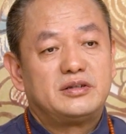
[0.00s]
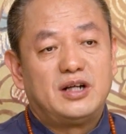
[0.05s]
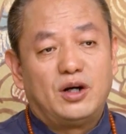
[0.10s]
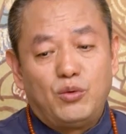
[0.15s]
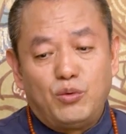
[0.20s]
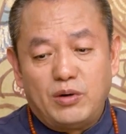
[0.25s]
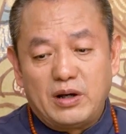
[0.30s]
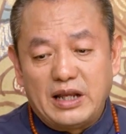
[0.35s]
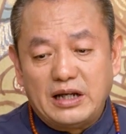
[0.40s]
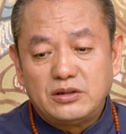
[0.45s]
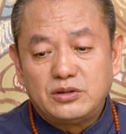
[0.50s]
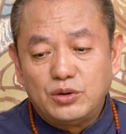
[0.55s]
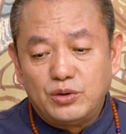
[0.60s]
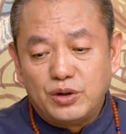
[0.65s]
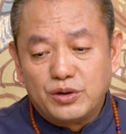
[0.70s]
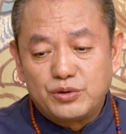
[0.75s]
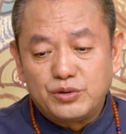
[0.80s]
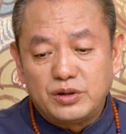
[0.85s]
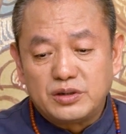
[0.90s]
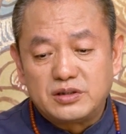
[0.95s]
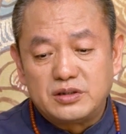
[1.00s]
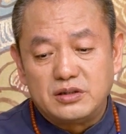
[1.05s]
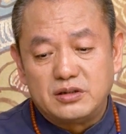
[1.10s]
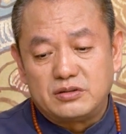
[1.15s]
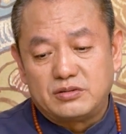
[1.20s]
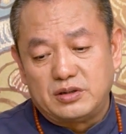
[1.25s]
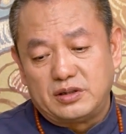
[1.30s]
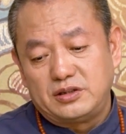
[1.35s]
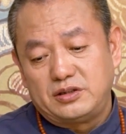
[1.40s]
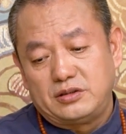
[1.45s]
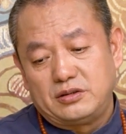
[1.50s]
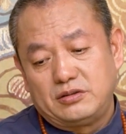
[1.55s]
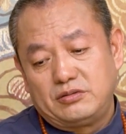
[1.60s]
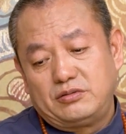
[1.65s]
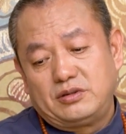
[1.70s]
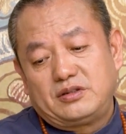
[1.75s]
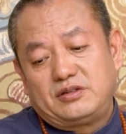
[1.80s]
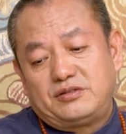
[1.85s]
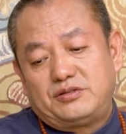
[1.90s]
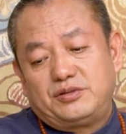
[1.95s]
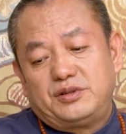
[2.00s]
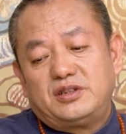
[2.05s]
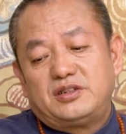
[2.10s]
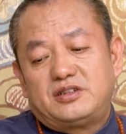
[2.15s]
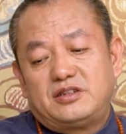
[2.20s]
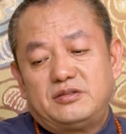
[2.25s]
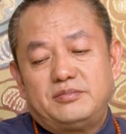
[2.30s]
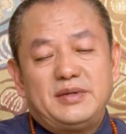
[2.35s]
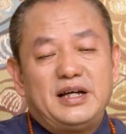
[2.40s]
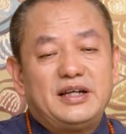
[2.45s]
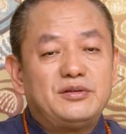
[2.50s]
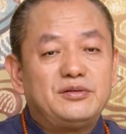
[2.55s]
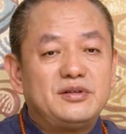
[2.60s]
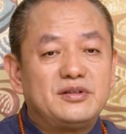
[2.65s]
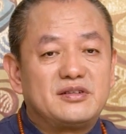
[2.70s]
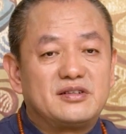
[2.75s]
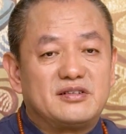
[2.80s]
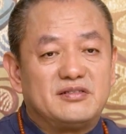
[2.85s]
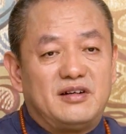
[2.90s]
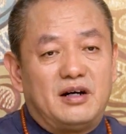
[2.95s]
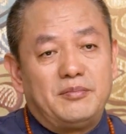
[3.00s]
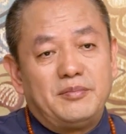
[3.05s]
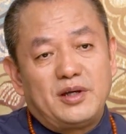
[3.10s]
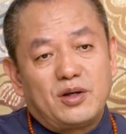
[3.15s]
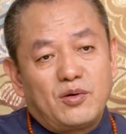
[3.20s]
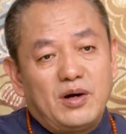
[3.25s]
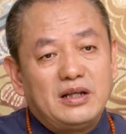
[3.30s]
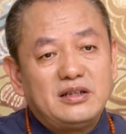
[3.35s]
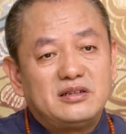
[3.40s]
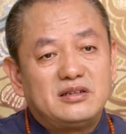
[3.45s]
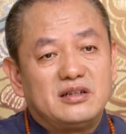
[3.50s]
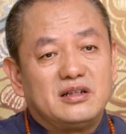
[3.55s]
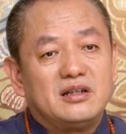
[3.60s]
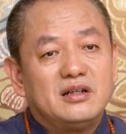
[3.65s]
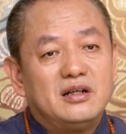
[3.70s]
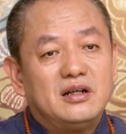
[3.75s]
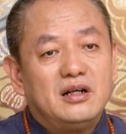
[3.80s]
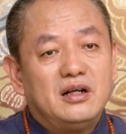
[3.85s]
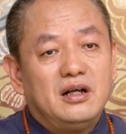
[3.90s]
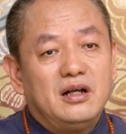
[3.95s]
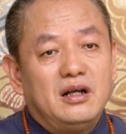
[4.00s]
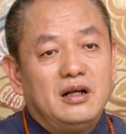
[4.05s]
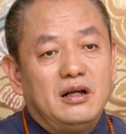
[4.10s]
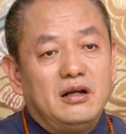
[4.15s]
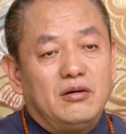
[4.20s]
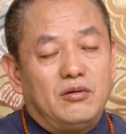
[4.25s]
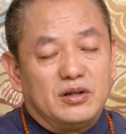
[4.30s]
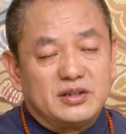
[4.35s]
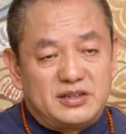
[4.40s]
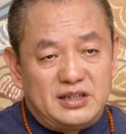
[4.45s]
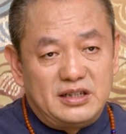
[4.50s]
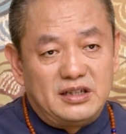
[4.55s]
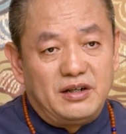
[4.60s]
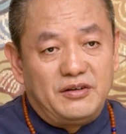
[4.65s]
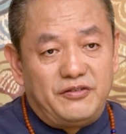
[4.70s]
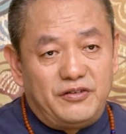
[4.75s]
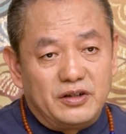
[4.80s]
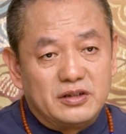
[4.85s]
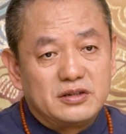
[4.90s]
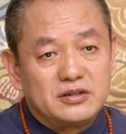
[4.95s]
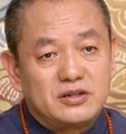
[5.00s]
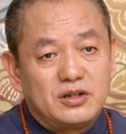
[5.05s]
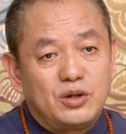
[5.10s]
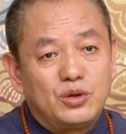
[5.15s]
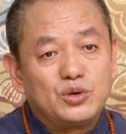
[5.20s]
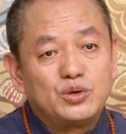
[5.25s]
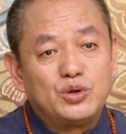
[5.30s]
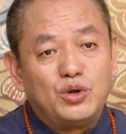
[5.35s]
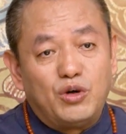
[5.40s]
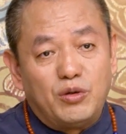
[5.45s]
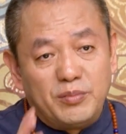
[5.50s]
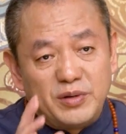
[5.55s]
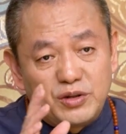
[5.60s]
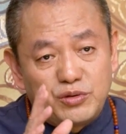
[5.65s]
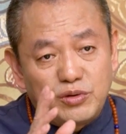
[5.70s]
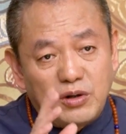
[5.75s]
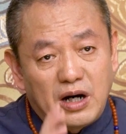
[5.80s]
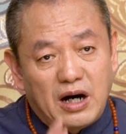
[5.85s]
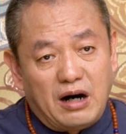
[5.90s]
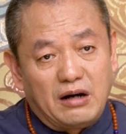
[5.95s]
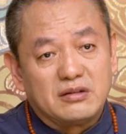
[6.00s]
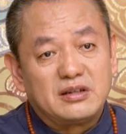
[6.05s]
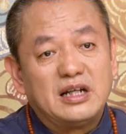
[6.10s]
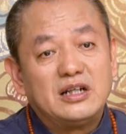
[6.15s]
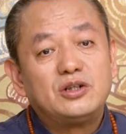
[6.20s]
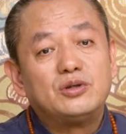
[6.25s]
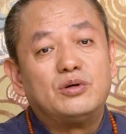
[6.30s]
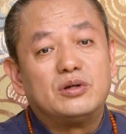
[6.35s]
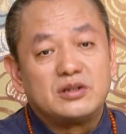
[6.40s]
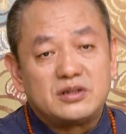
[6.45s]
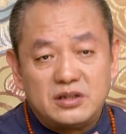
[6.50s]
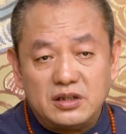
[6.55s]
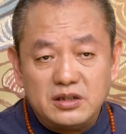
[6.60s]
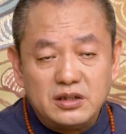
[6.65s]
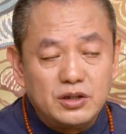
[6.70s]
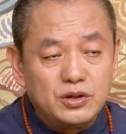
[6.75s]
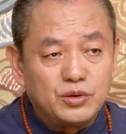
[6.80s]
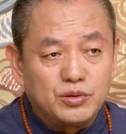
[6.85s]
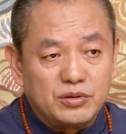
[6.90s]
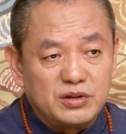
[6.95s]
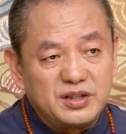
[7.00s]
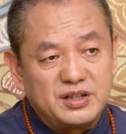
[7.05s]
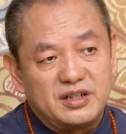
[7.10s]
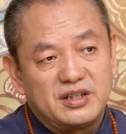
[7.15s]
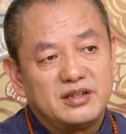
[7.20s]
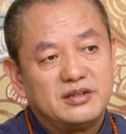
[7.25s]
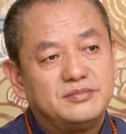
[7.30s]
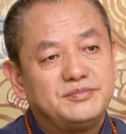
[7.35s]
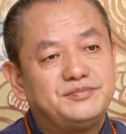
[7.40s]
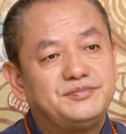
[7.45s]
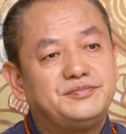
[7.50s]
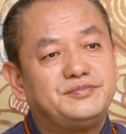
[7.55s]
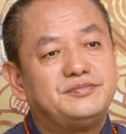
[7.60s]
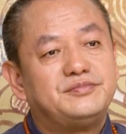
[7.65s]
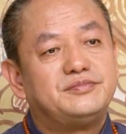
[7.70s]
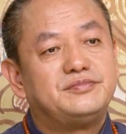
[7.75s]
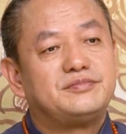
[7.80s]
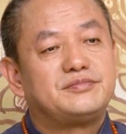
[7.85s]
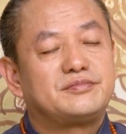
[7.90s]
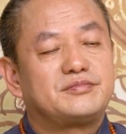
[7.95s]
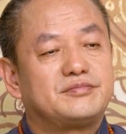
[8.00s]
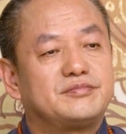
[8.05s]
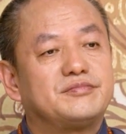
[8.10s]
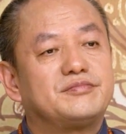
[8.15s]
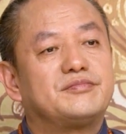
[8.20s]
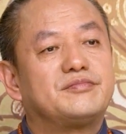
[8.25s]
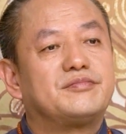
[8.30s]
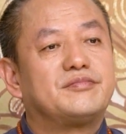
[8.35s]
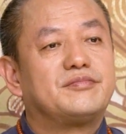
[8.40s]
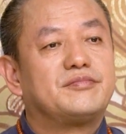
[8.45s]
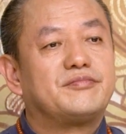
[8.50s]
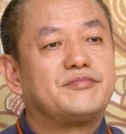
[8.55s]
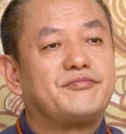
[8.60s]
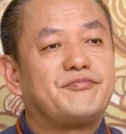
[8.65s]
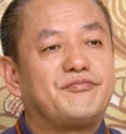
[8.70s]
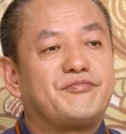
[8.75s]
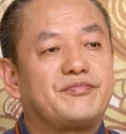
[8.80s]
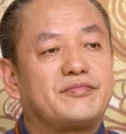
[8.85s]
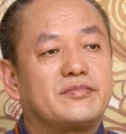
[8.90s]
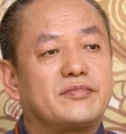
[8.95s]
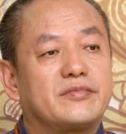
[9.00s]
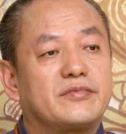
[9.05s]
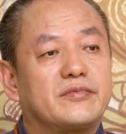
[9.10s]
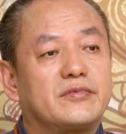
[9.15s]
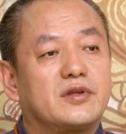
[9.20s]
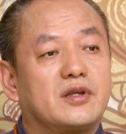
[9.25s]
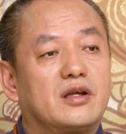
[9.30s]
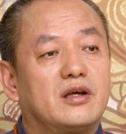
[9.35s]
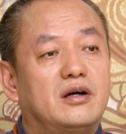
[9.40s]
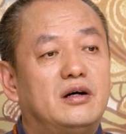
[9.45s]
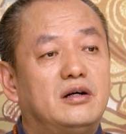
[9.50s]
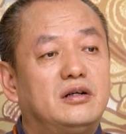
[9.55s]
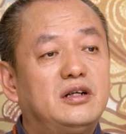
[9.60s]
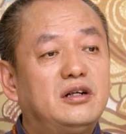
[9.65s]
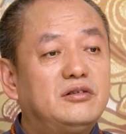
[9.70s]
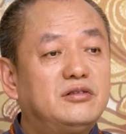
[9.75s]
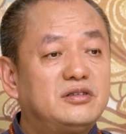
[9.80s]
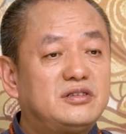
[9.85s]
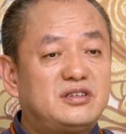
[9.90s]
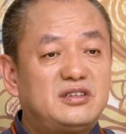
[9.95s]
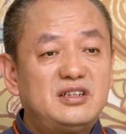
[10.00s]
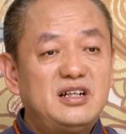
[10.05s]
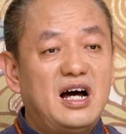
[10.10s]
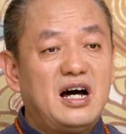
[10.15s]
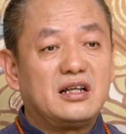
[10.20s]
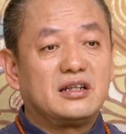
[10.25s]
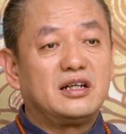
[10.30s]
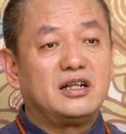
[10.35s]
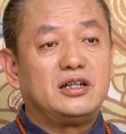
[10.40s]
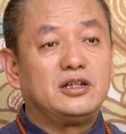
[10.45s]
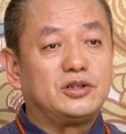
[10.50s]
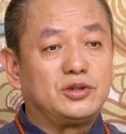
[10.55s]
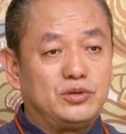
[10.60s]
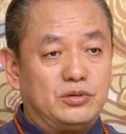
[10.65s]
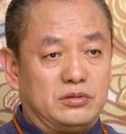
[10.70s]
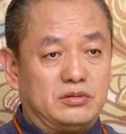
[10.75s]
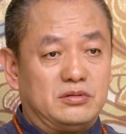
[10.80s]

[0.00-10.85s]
As for me, I'm okay to face death anytime. When I meet Buddha, I'd say, I didn't do well, but I really tried. You need this kind of